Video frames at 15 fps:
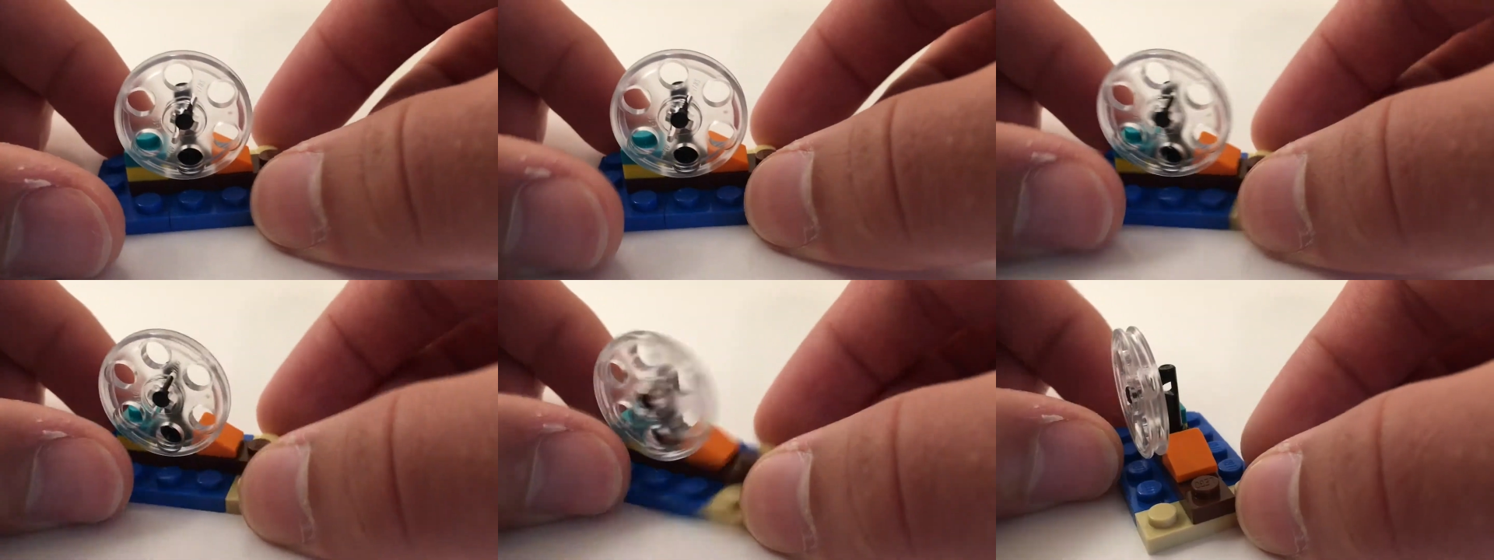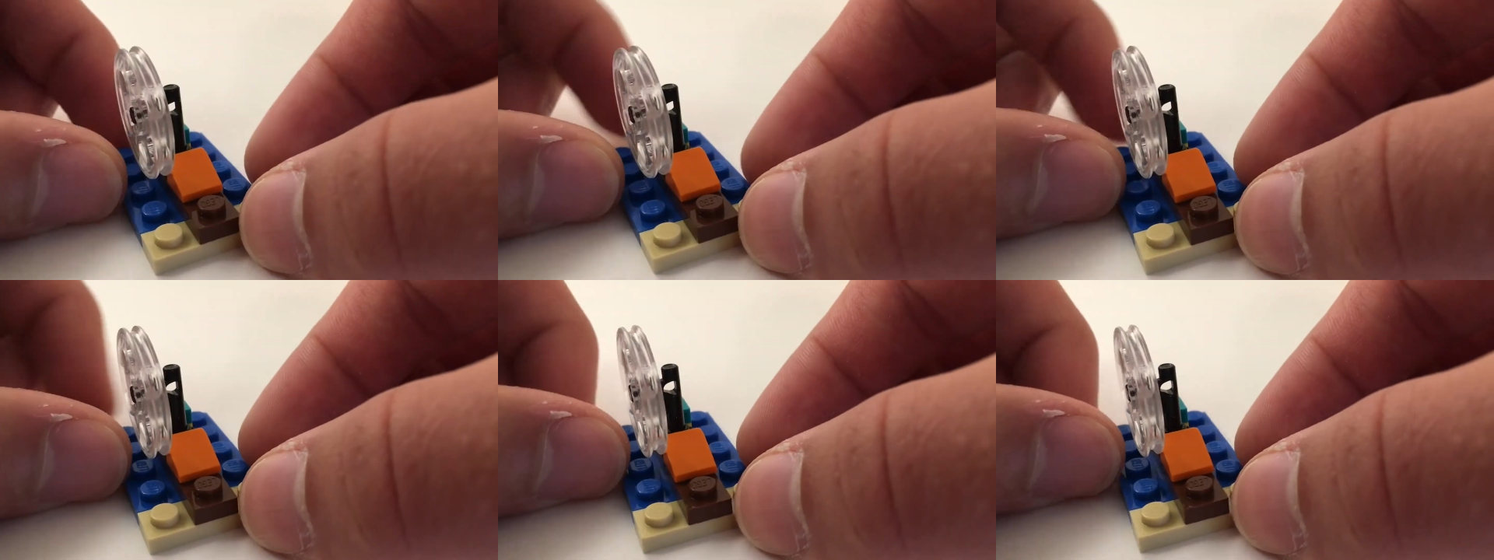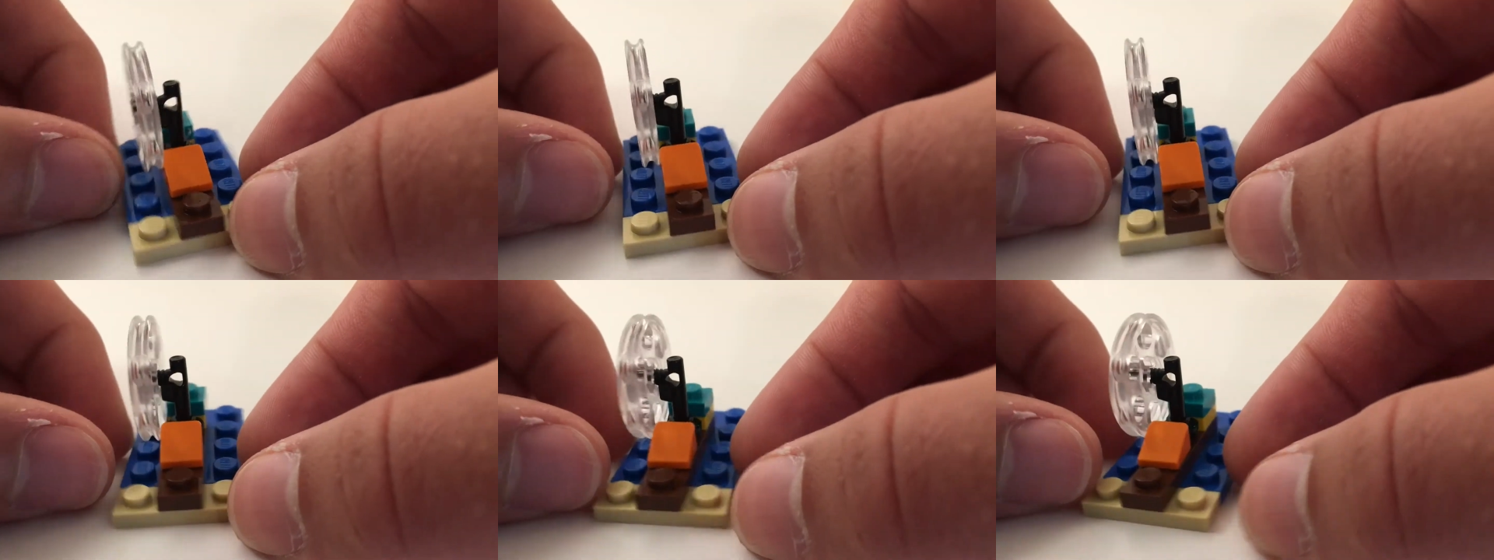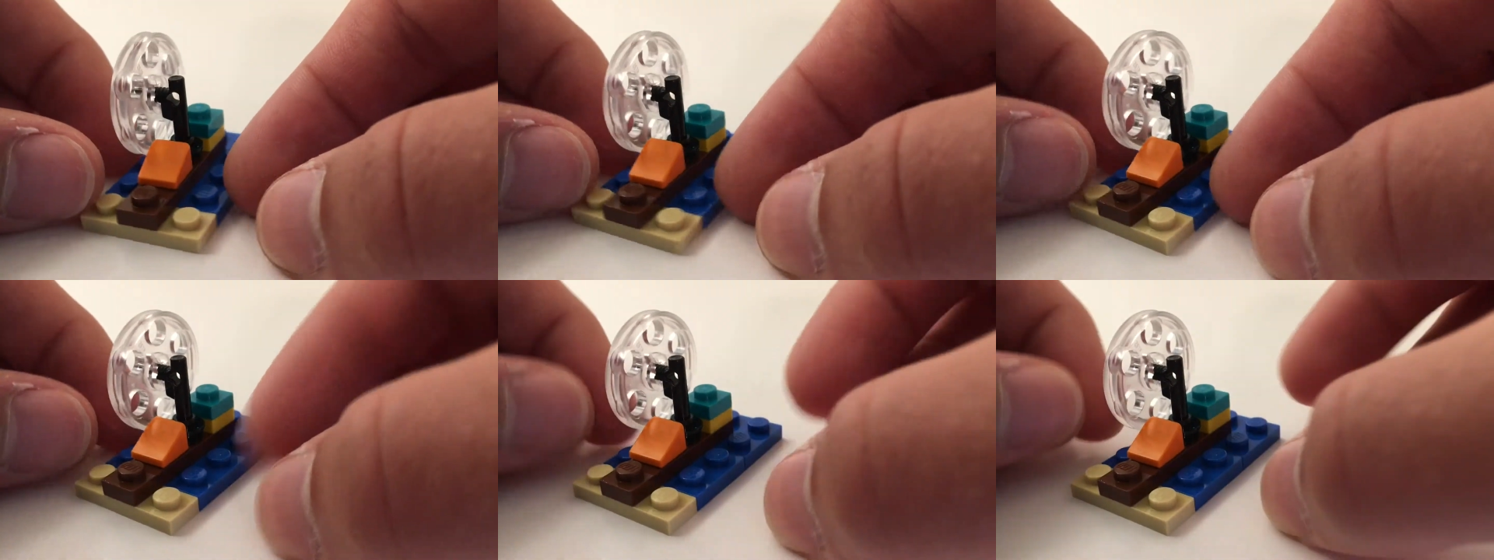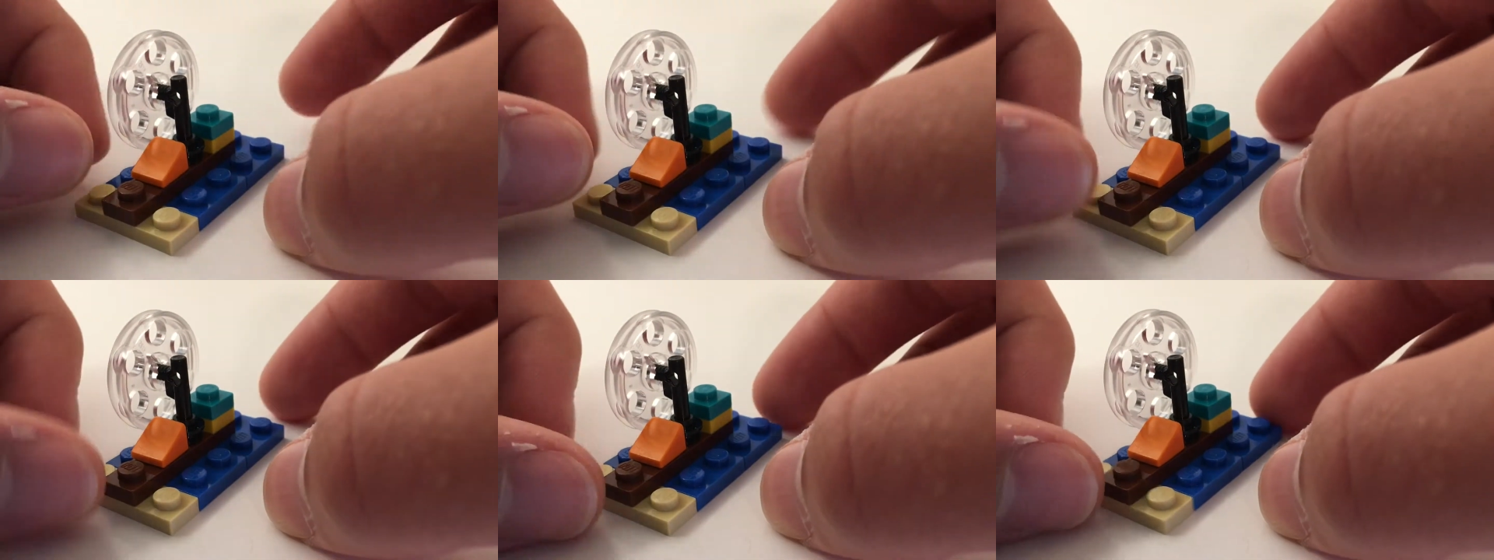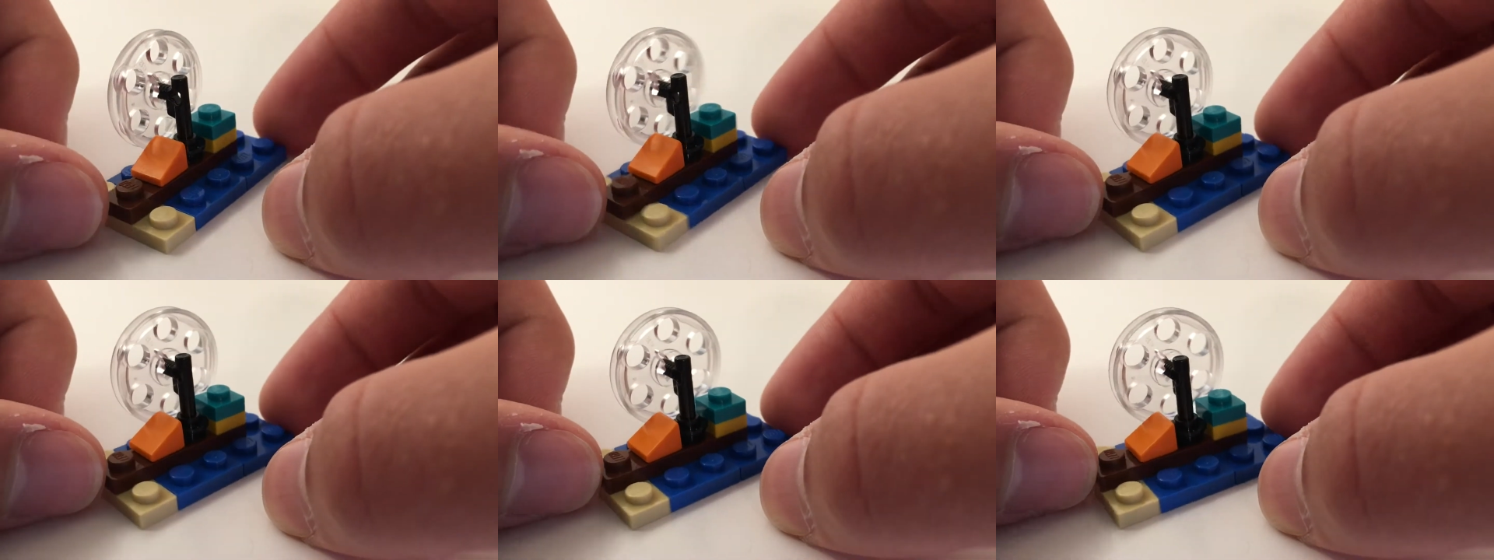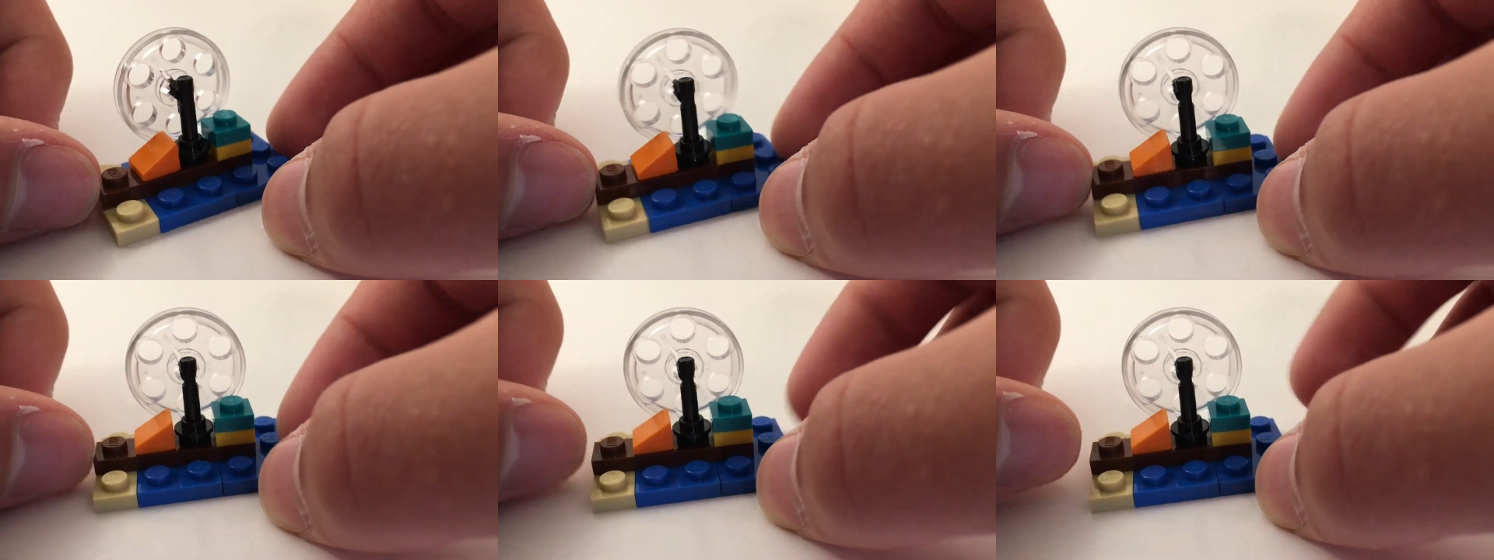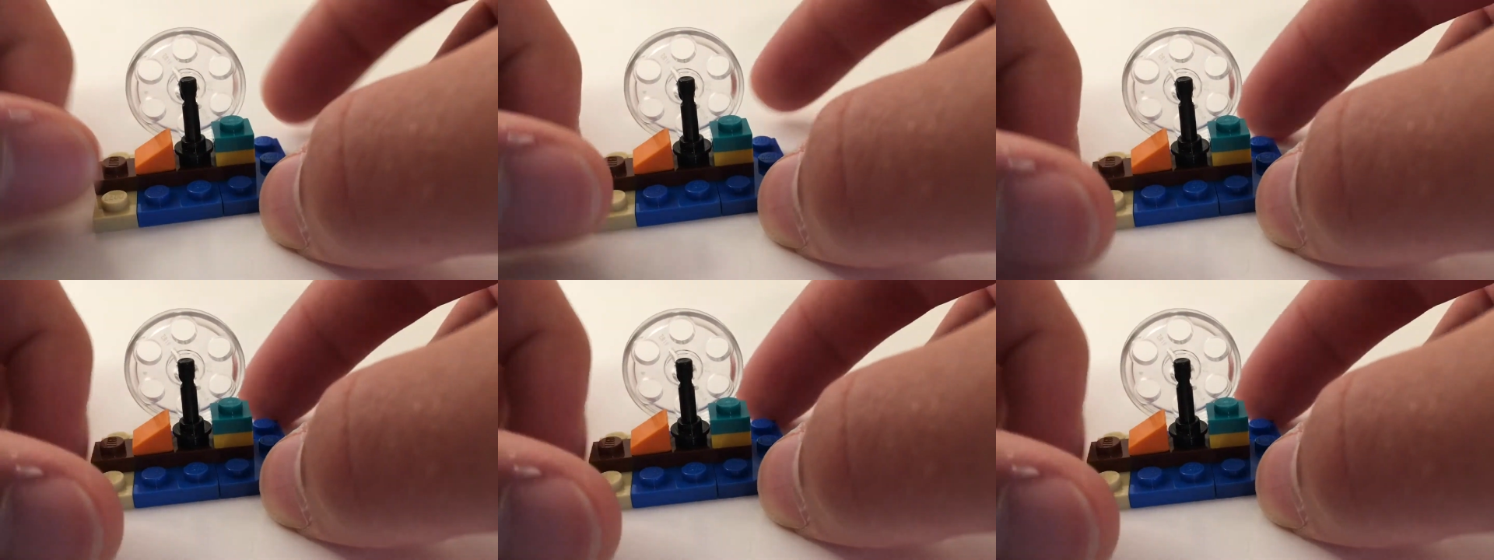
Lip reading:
Nobody's mouth can be seen.